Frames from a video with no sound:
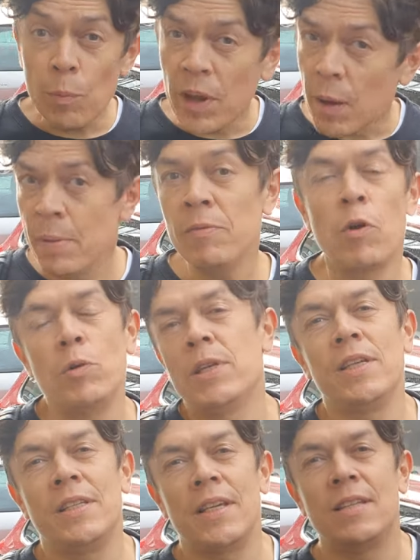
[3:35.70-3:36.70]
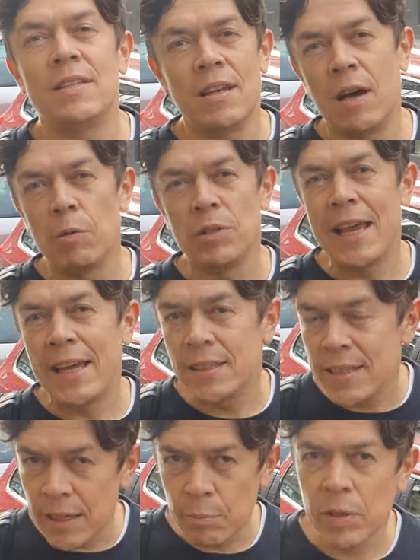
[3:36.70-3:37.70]
No, but I've been voting since I was
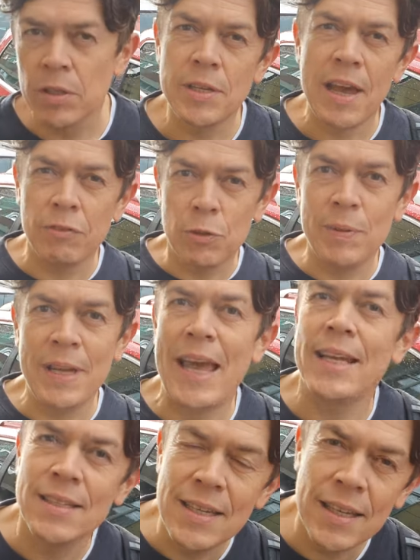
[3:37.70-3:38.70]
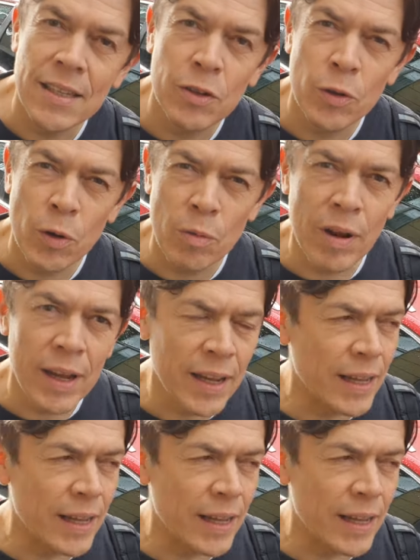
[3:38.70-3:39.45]
18, because you have to be 18 in Norway.